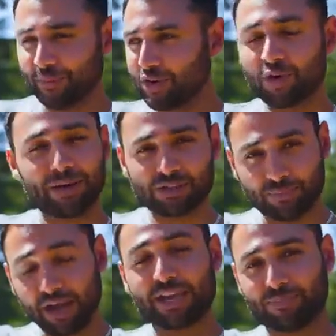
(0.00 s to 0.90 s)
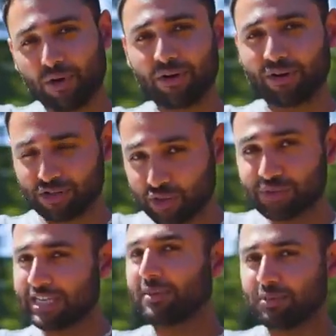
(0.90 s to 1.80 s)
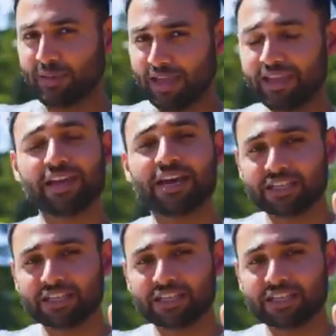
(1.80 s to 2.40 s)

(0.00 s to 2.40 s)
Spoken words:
when you're about to buy a product using Apple Pay,